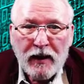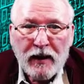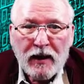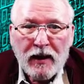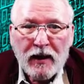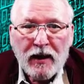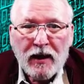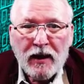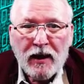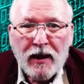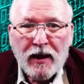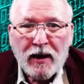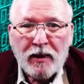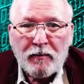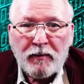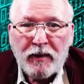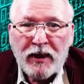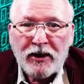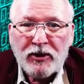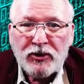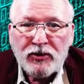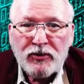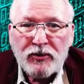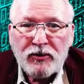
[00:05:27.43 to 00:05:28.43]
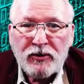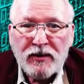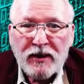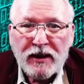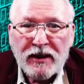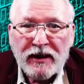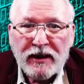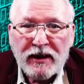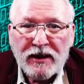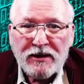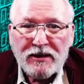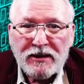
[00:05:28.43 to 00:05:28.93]
Make sure
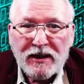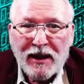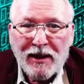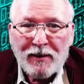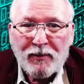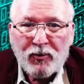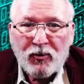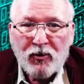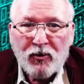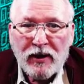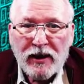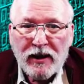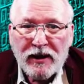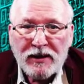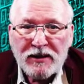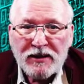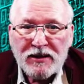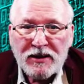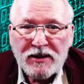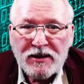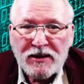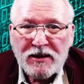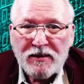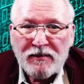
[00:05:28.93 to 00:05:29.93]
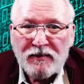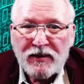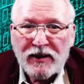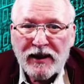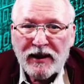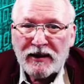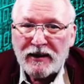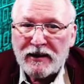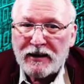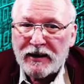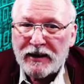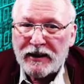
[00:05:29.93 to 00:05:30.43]
that guest operating system,
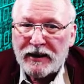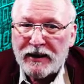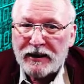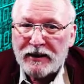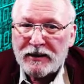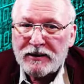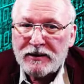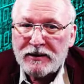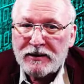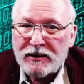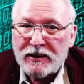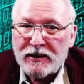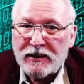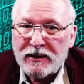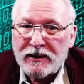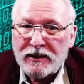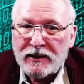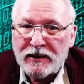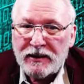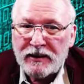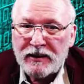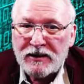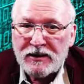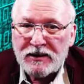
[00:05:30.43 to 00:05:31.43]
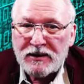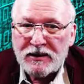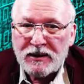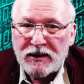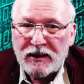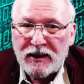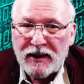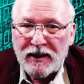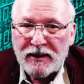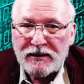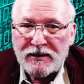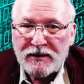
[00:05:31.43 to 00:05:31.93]
that Linux, is
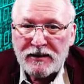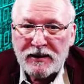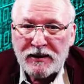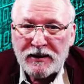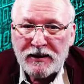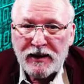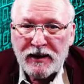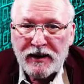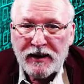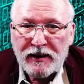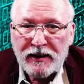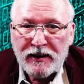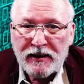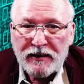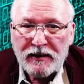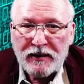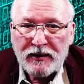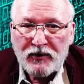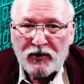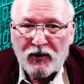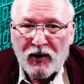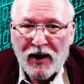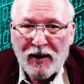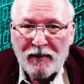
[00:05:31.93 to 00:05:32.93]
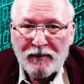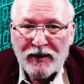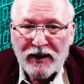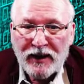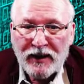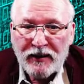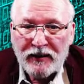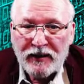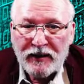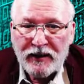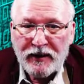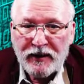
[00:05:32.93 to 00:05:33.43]
selected, and in the drop
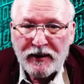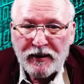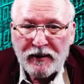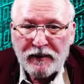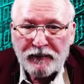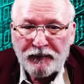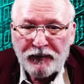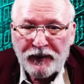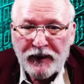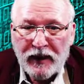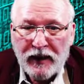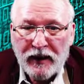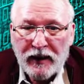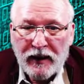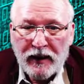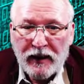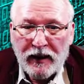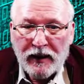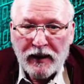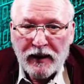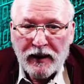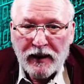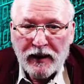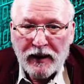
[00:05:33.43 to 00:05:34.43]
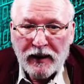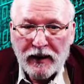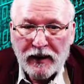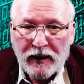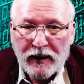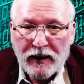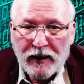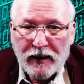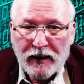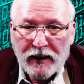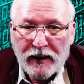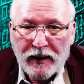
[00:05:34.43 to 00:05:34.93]
down here,
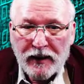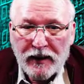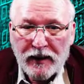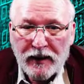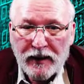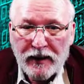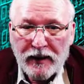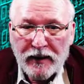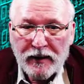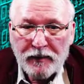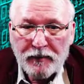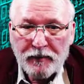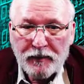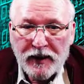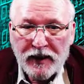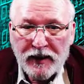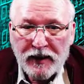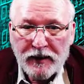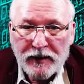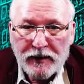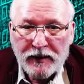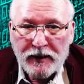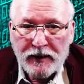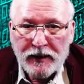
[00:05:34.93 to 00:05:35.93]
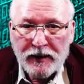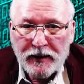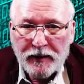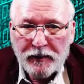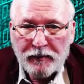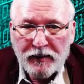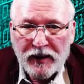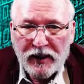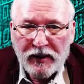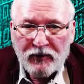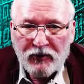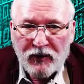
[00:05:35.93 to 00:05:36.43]
it
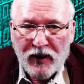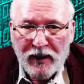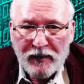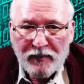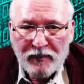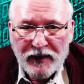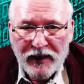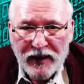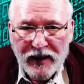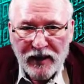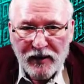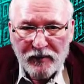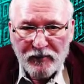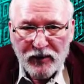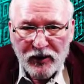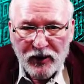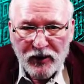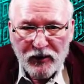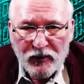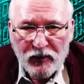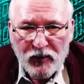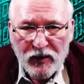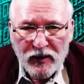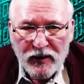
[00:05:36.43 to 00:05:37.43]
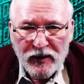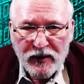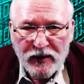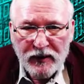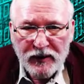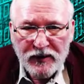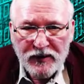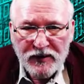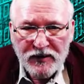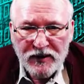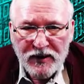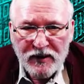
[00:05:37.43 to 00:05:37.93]
may drop down below where you
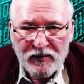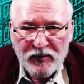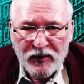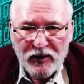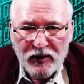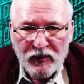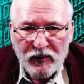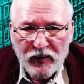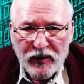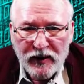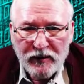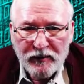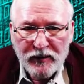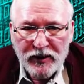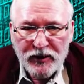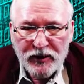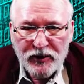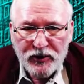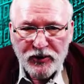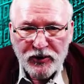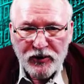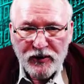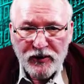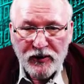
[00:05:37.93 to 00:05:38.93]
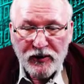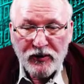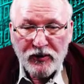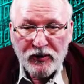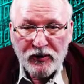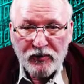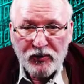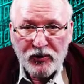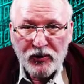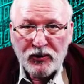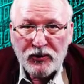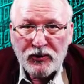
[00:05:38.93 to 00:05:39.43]
can see, but you want to make sure that
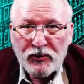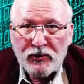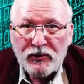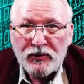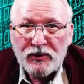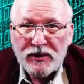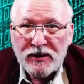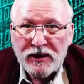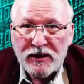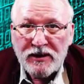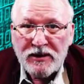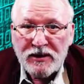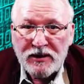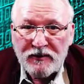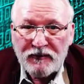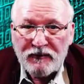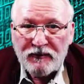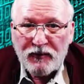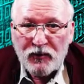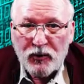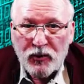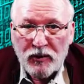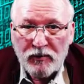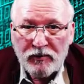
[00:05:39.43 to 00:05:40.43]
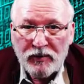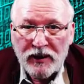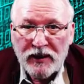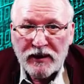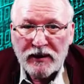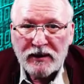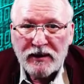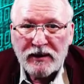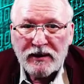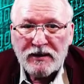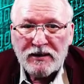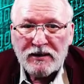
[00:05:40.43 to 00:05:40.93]
Ubuntu
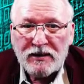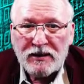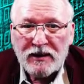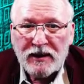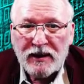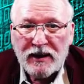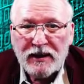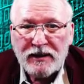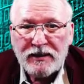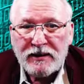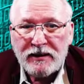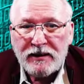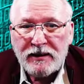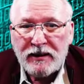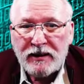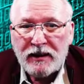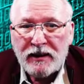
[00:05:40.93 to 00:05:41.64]
64-bit is selected